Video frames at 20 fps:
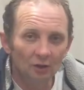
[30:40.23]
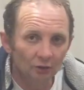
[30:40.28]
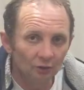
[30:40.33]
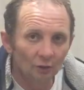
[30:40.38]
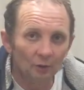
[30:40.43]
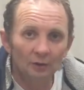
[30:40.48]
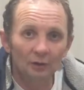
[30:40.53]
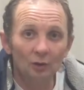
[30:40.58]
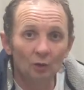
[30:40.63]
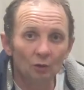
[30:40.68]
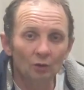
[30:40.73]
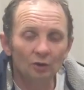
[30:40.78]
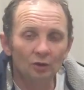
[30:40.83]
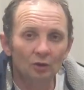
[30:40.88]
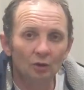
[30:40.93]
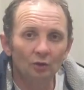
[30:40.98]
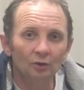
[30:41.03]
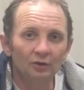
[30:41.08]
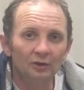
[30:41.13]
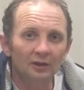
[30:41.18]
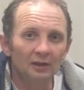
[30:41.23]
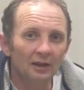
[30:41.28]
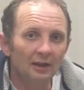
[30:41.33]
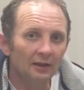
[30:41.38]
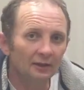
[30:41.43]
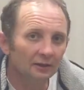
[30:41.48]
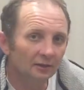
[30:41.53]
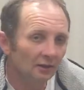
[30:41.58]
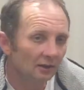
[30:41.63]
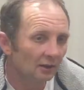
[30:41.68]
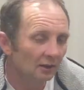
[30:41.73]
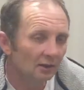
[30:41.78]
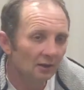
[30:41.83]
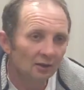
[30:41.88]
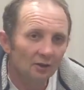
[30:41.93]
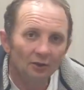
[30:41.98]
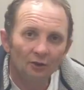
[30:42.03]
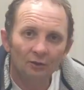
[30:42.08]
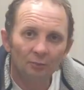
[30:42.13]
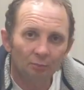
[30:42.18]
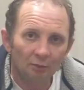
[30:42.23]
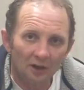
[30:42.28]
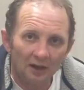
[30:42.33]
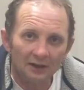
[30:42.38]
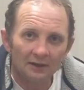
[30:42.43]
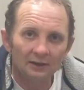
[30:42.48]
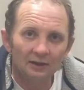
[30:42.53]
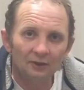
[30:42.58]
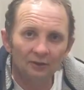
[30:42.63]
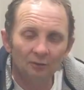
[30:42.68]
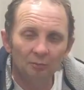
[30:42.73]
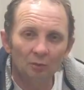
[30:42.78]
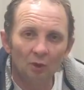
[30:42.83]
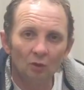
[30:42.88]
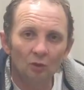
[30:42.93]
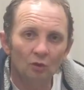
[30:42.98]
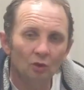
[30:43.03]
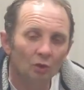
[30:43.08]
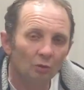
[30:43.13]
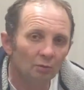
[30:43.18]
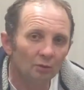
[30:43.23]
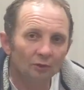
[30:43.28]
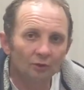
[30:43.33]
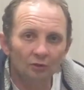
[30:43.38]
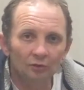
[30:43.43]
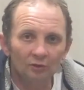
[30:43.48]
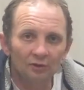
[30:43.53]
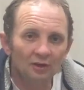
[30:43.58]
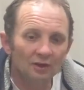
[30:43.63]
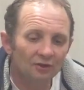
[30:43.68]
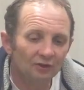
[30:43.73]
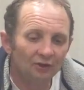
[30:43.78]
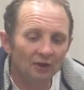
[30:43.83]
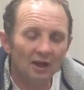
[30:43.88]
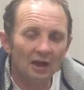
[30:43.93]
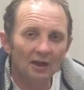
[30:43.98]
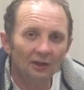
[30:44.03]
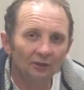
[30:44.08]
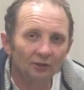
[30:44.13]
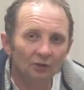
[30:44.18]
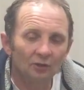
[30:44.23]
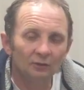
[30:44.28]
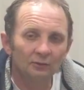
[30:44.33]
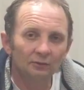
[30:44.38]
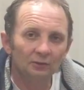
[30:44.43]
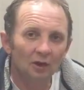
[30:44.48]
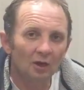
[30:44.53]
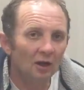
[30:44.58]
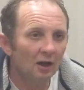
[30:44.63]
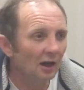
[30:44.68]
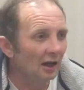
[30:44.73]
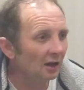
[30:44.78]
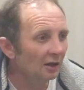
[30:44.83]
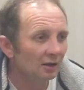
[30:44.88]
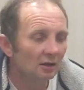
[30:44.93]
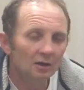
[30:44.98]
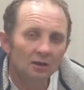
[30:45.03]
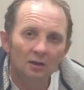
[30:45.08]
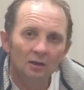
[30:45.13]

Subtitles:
doing all the cutting in, spraying the small cupboards under the stairs, stuff like that.